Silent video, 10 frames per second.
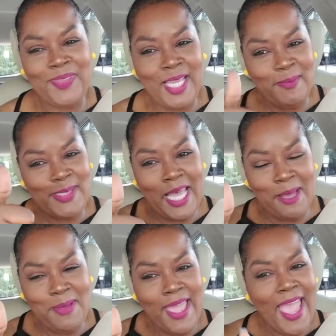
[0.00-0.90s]
Thumbs
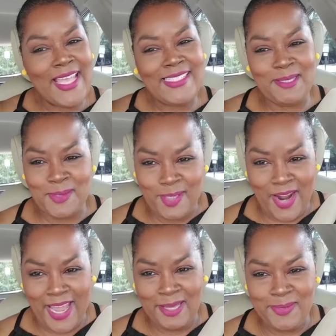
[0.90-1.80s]
up and
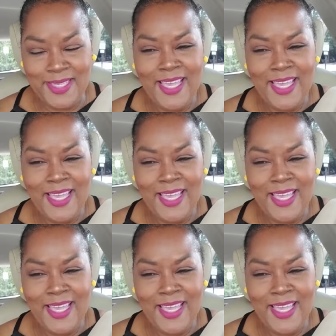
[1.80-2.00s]
subscribe.